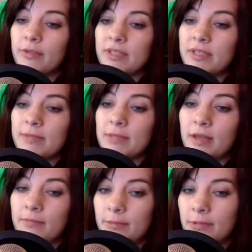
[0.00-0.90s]
is
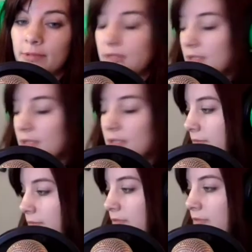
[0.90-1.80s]
at MWC.
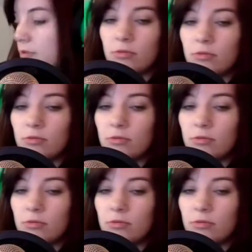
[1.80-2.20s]
Yodaphone 2.